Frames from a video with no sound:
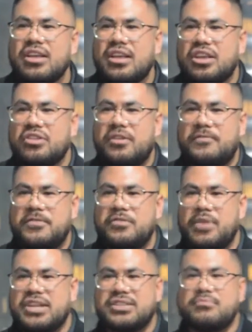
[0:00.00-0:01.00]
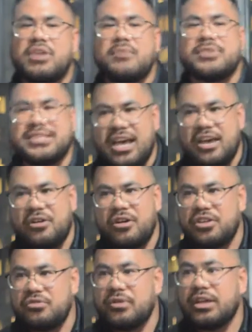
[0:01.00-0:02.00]
Yeah. You know, if you imagine mom and dad
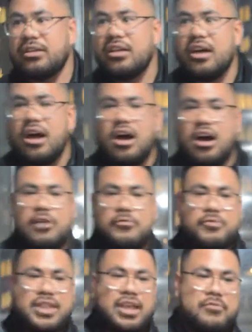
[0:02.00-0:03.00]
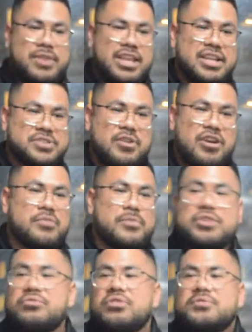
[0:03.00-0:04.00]
arguing, um, when they when they get into an argument,
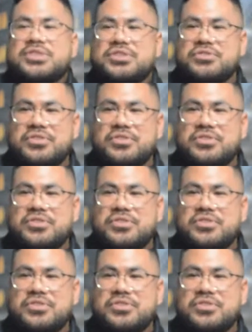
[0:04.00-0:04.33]
you don't know what to do.